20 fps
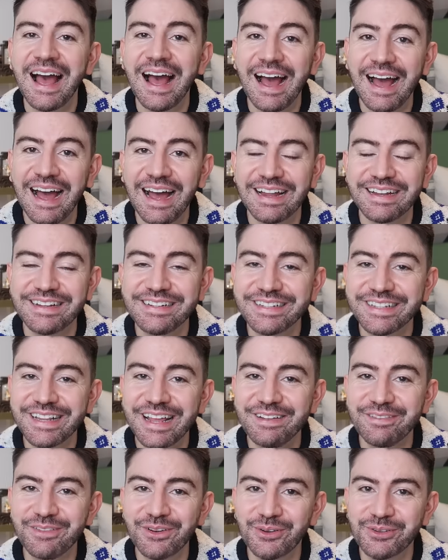And
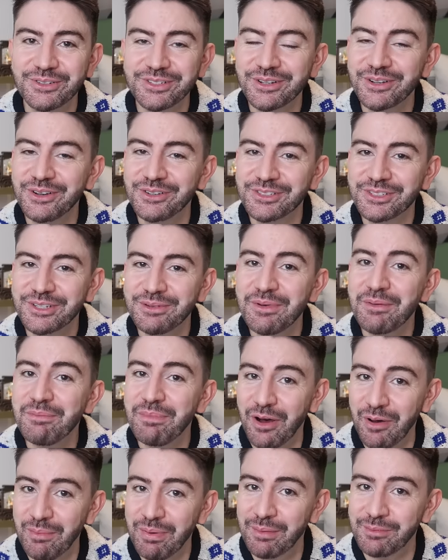they've also got some
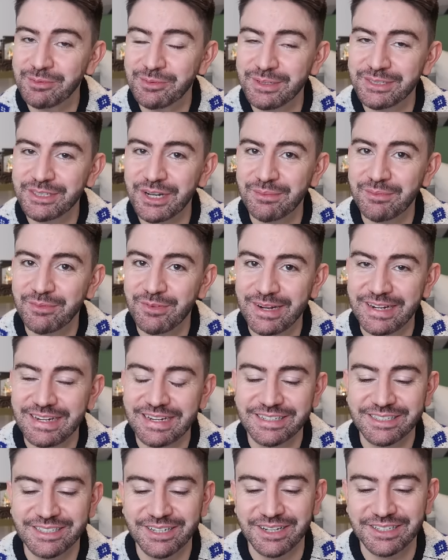pop-ups which I'm really
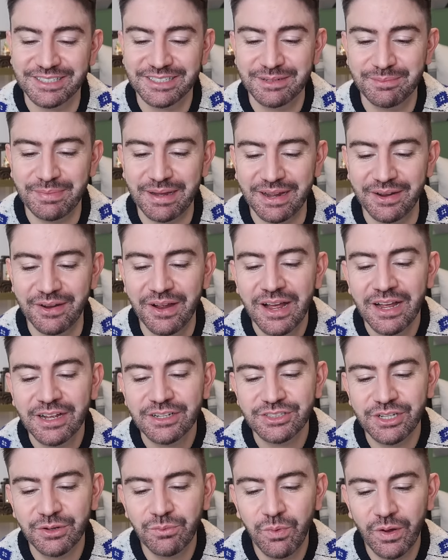excited about.
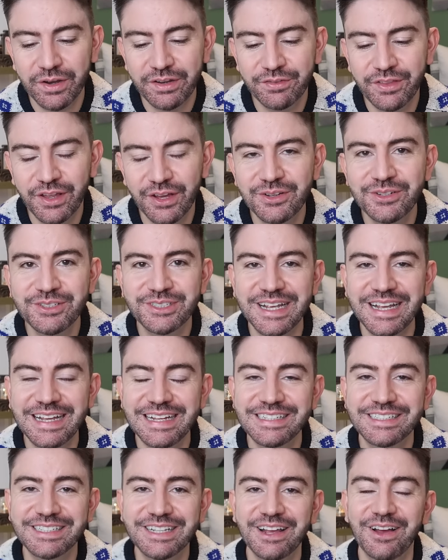So one of those
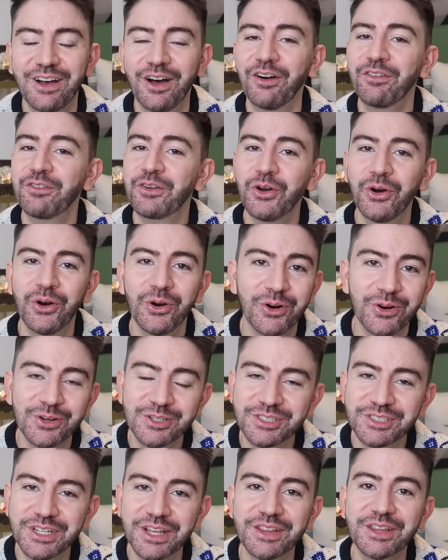is, of
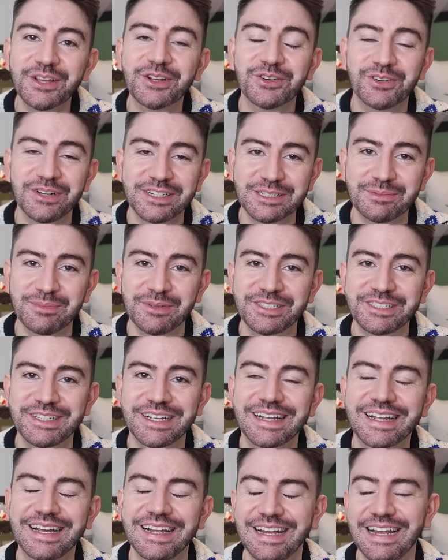course, the Christmas
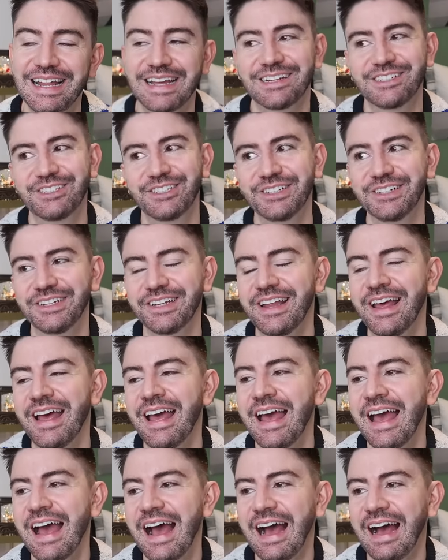collection.
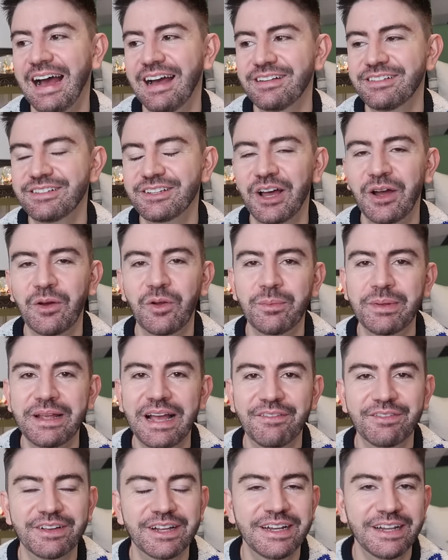And I will be
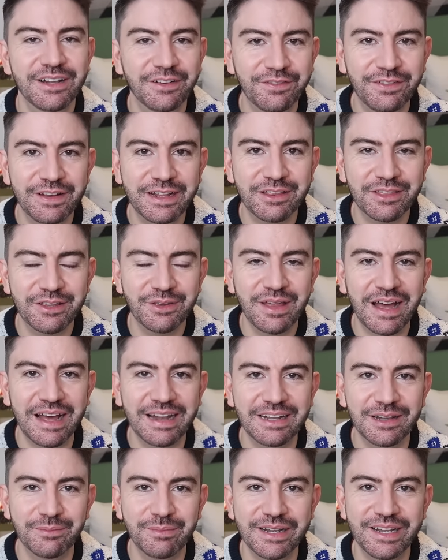having a little flick through that a
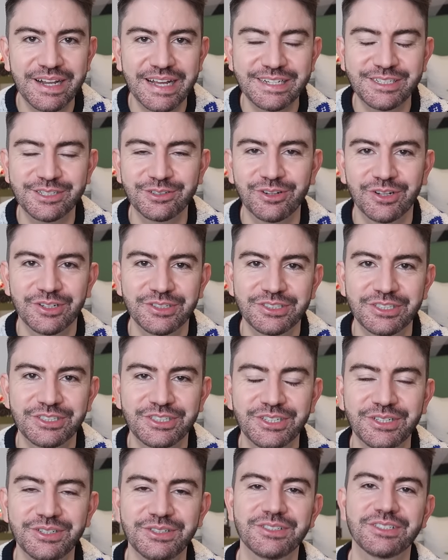little bit later on to
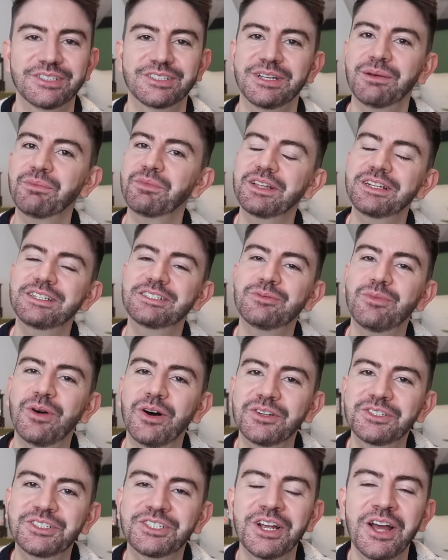choose something to
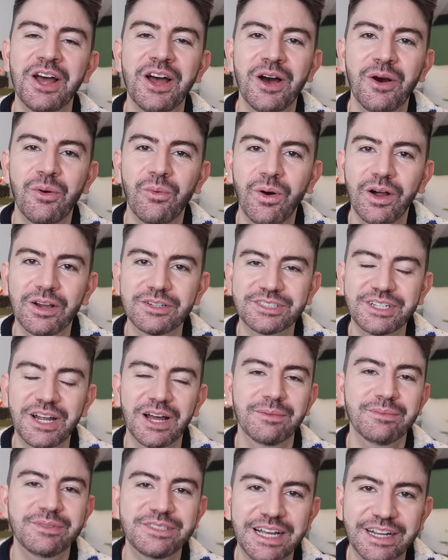watch whilst
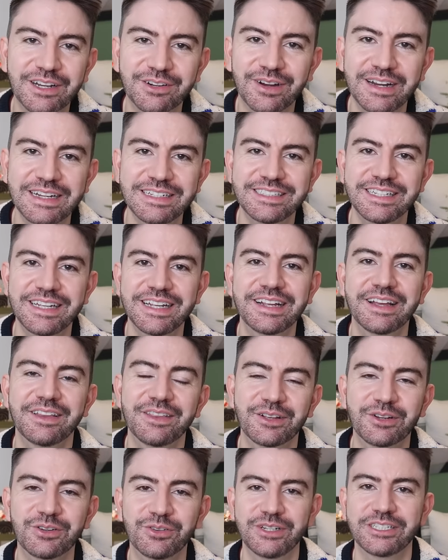I'm decorating
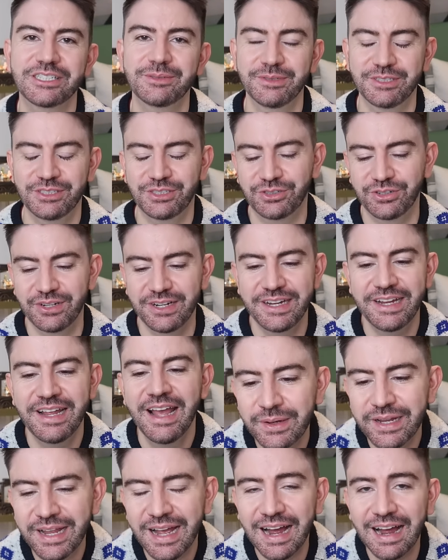the Christmas tree.
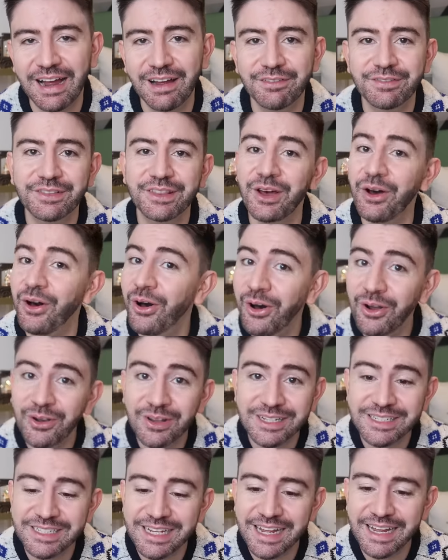We have The
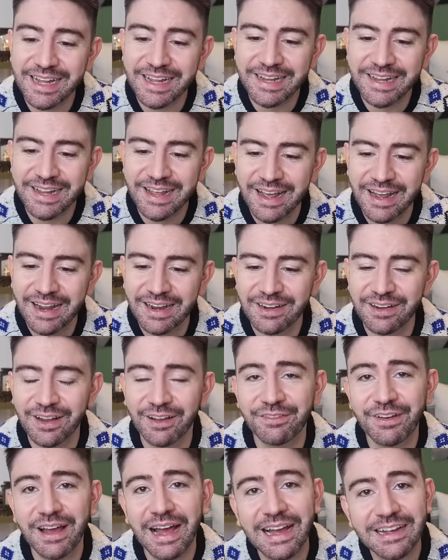Holiday,
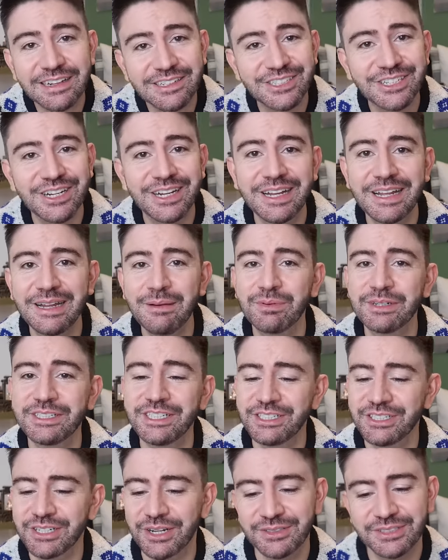Love Actually,
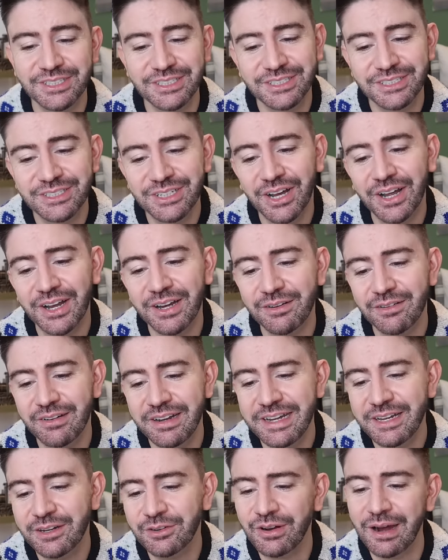Bridget Jones's
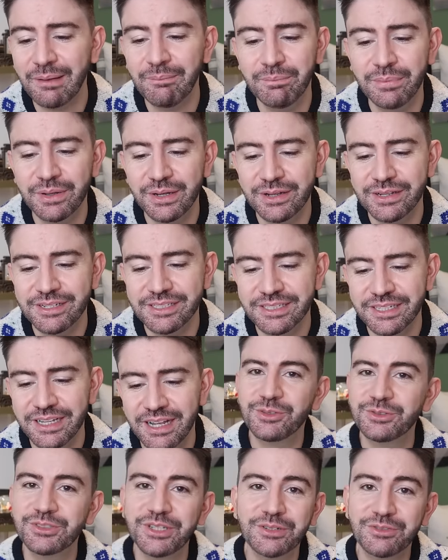Diary, Krampus.
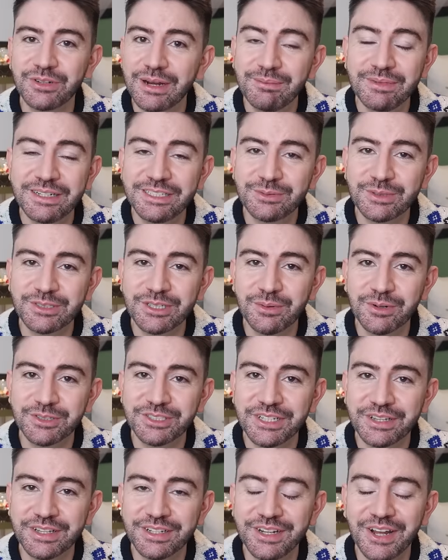There's also Gremlins, which I watched
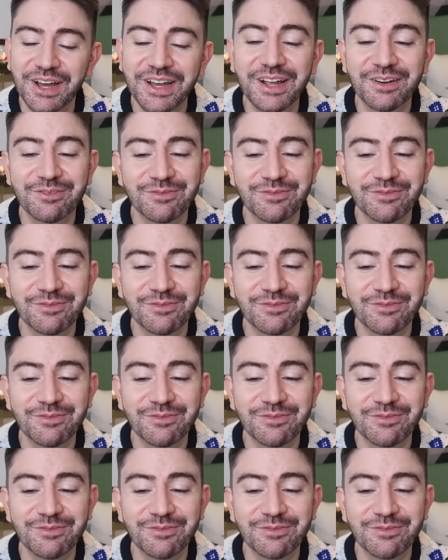the other night.